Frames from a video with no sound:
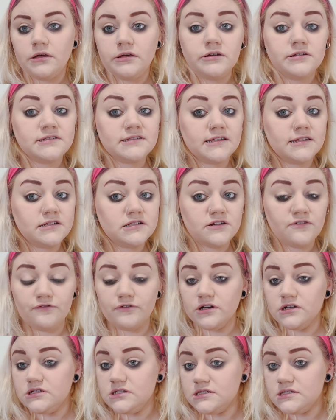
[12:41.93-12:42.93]
You see the
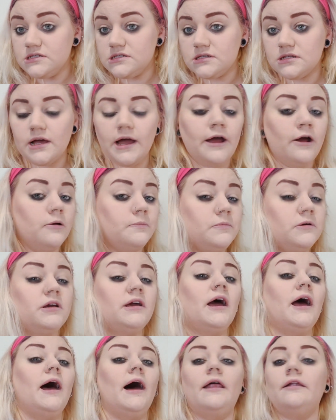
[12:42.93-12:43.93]
difference? I hope you
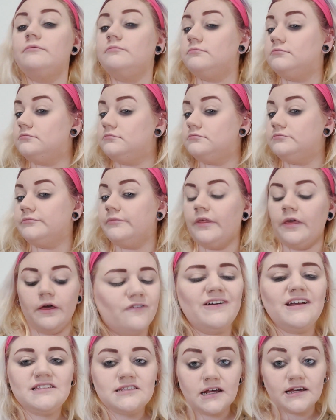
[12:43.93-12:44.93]
can.
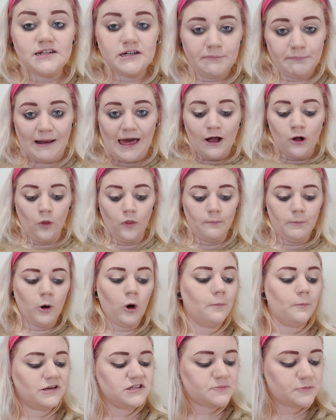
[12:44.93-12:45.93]
The reason I did black on the
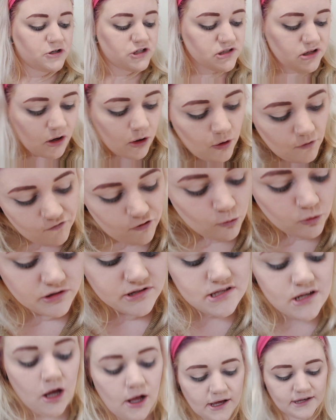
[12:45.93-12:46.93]
bottom is because a lot of the
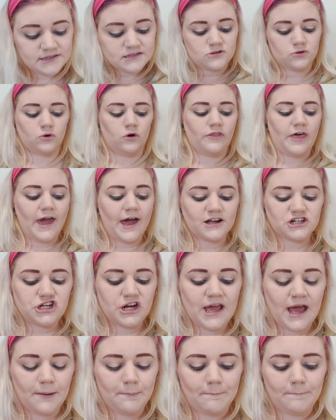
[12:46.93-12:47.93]
ones I saw, they
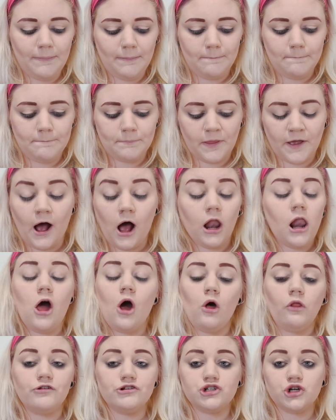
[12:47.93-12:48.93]
actually had colour
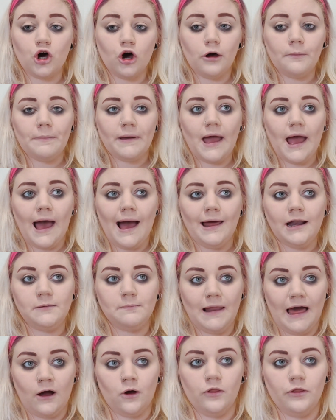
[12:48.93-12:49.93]
on the top
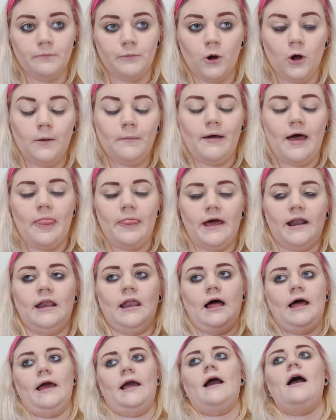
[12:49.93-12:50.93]
and black on the bottom and
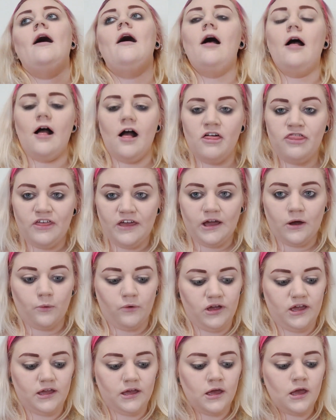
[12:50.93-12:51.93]
then like a thick
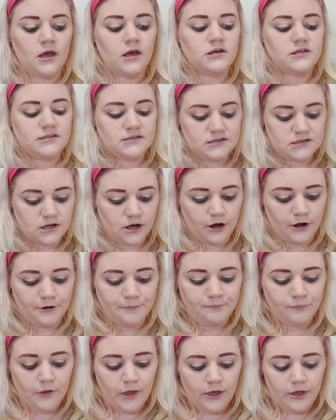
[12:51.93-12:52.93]
wing.
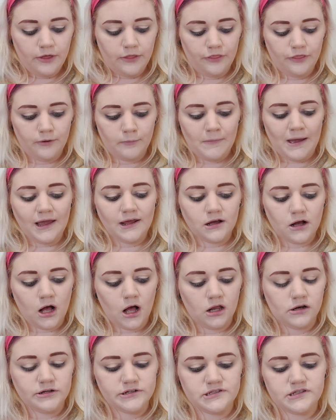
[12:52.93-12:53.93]
So the main
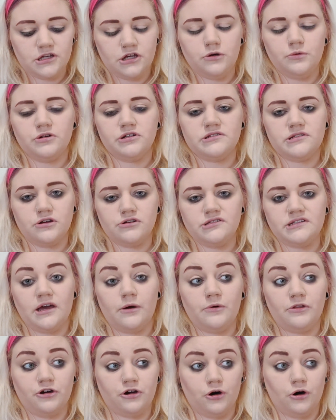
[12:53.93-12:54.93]
colours that you would
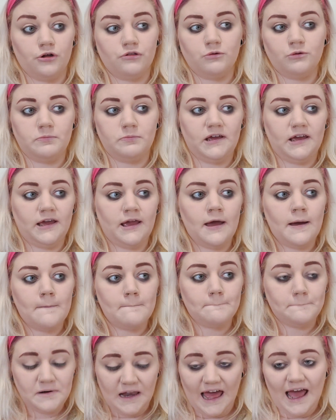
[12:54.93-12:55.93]
associate with a goth would be
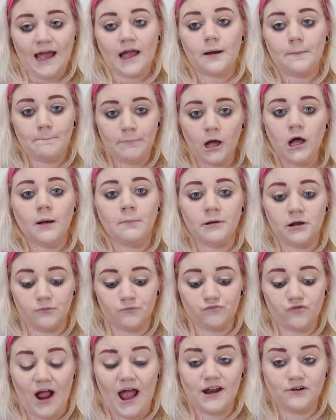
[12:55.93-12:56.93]
black, purple
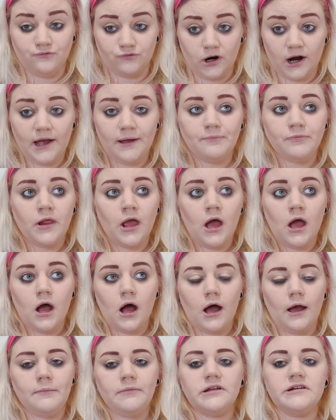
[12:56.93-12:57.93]
and red, right?
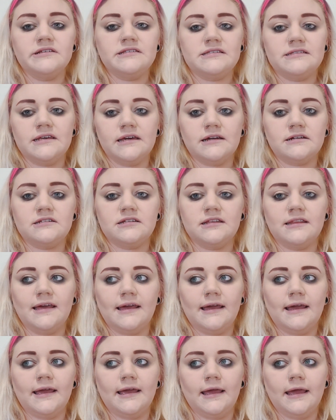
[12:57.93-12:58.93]
I'm gonna stick to
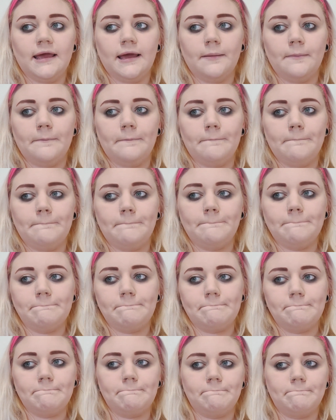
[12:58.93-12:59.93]
the
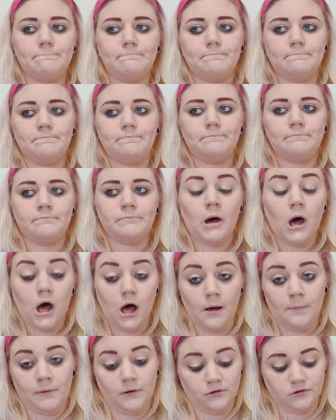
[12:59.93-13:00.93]

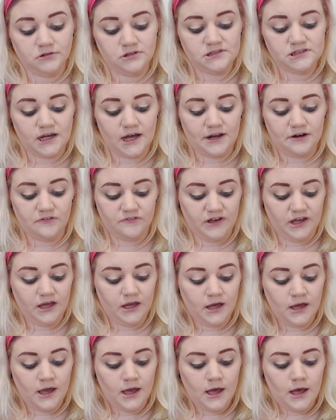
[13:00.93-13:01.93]
purple side of
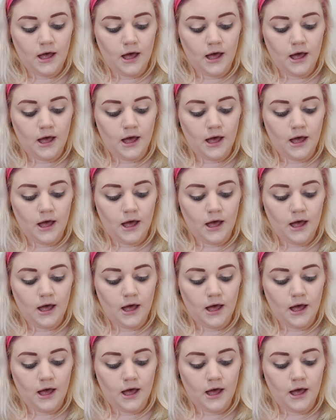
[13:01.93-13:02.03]
it.